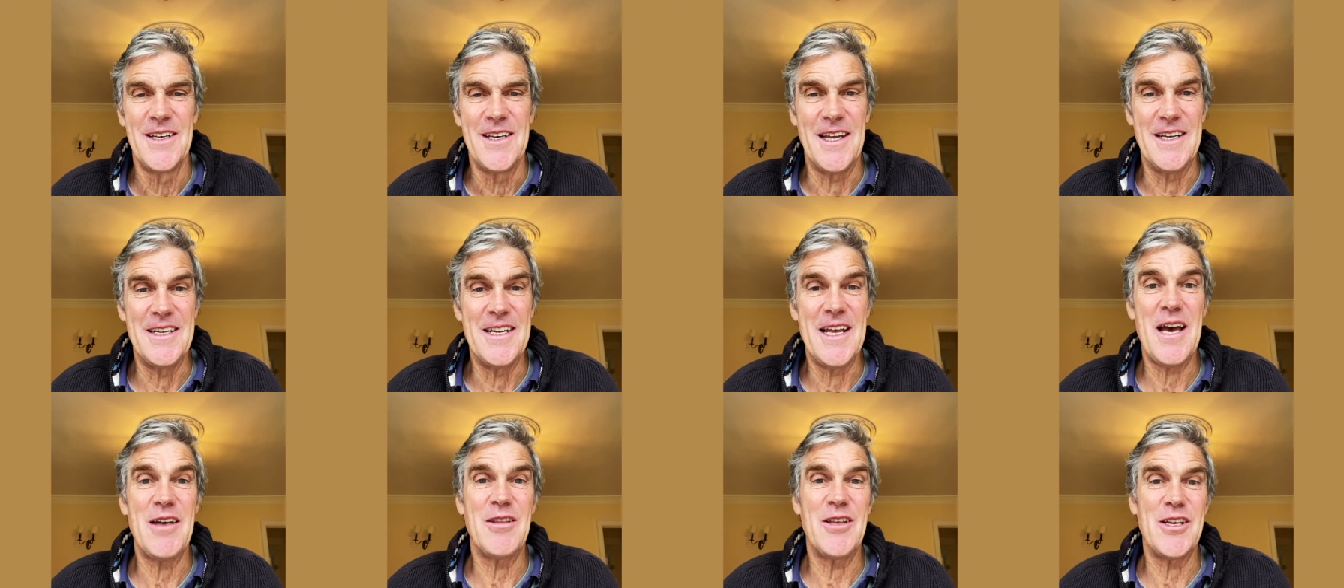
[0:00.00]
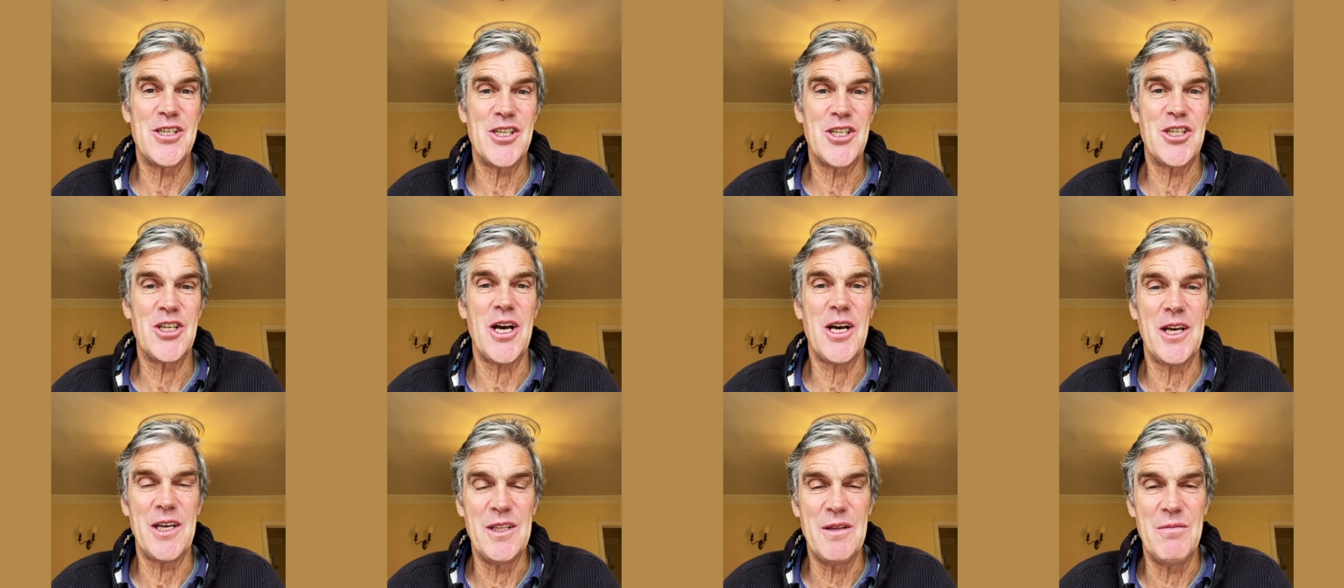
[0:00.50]
And now they're
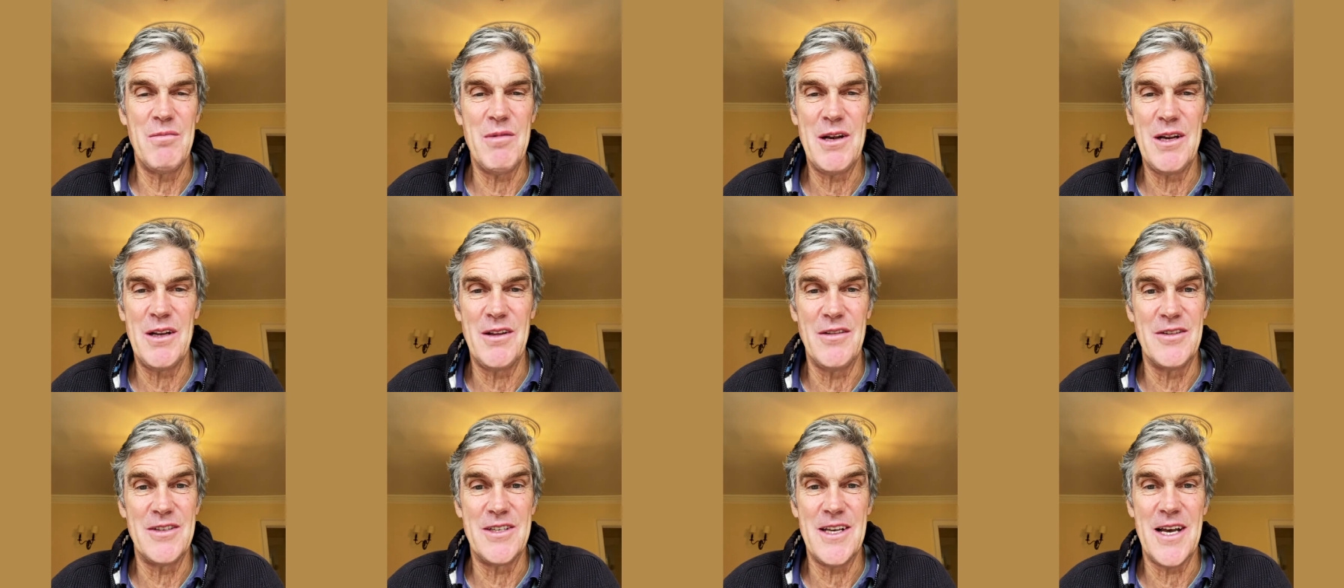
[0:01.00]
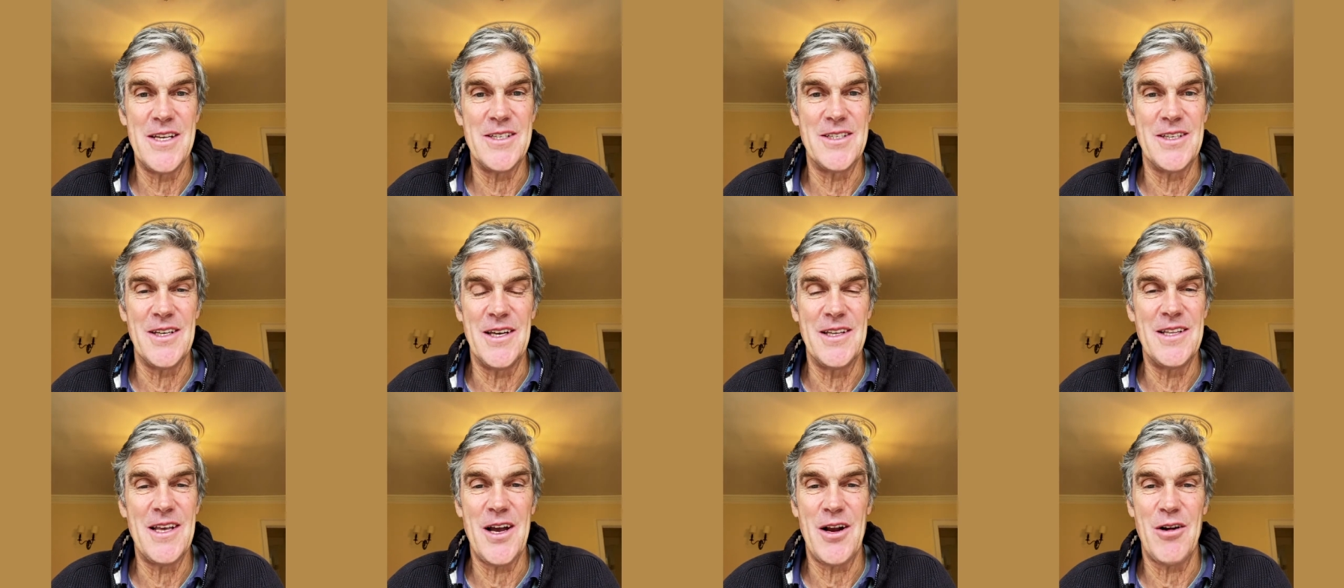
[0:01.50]
stuck in the middle of the
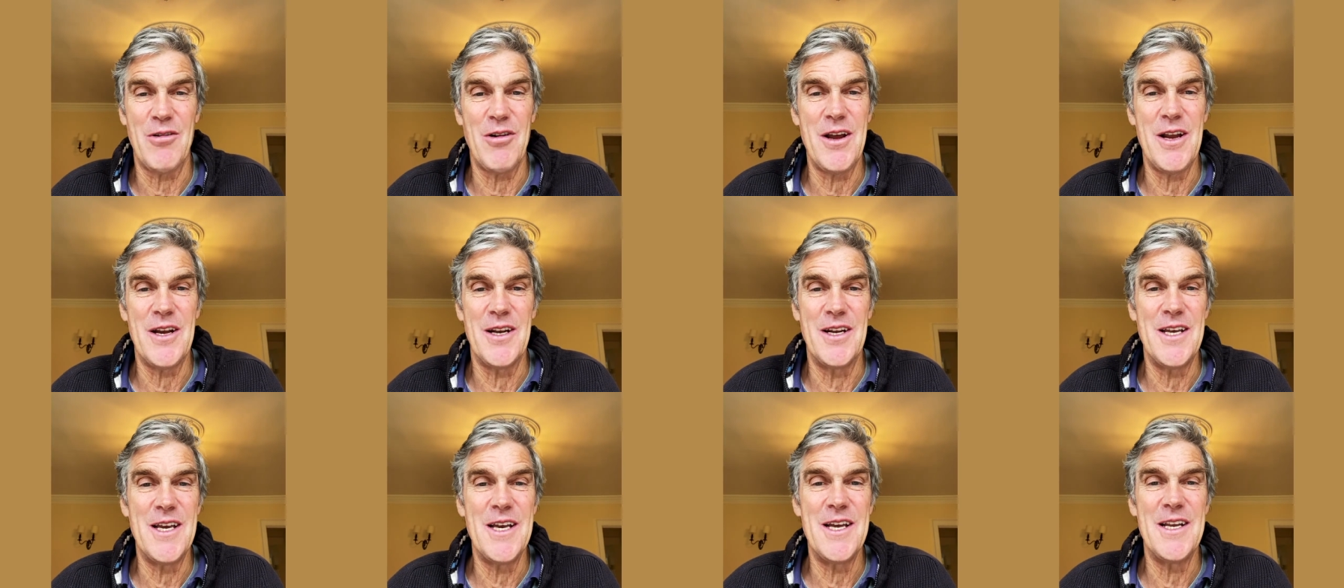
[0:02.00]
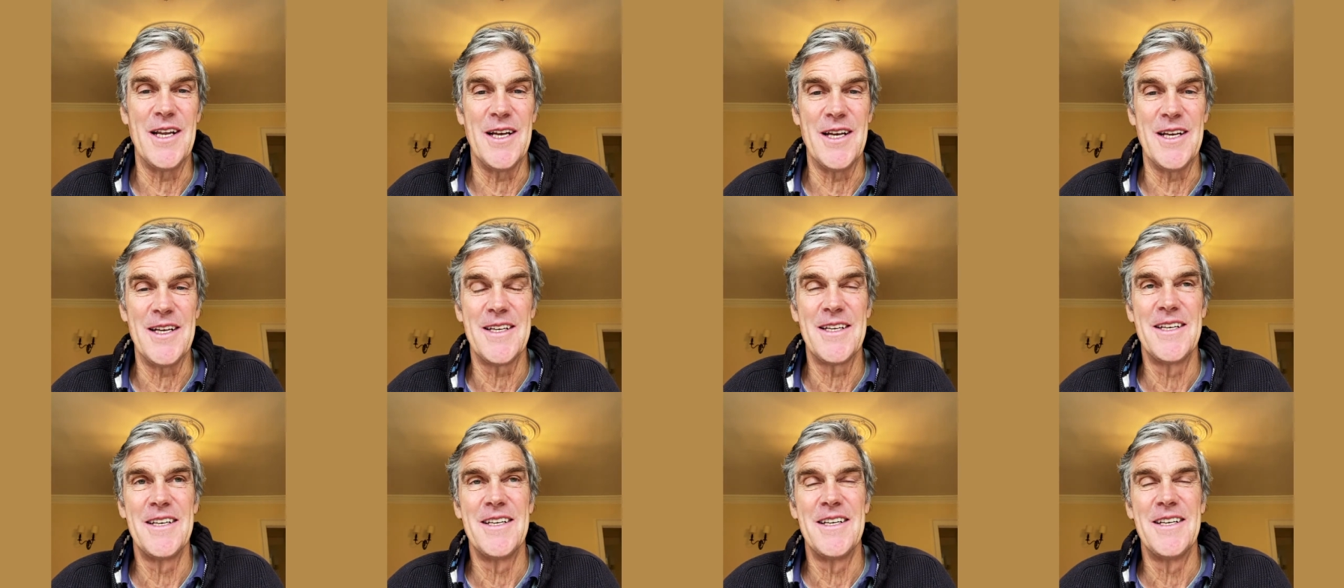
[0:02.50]
desert and their great leader,